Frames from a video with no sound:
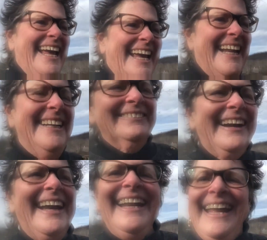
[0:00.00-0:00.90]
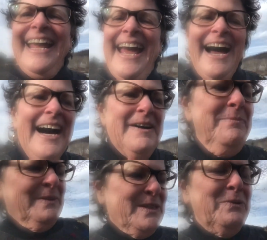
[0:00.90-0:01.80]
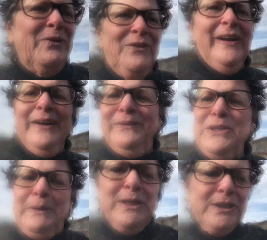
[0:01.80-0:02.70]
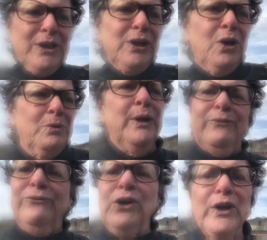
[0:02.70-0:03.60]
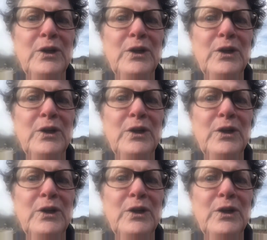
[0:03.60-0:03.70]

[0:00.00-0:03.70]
Anyway, so we'll find out which way she's gonna go. We're in a fork in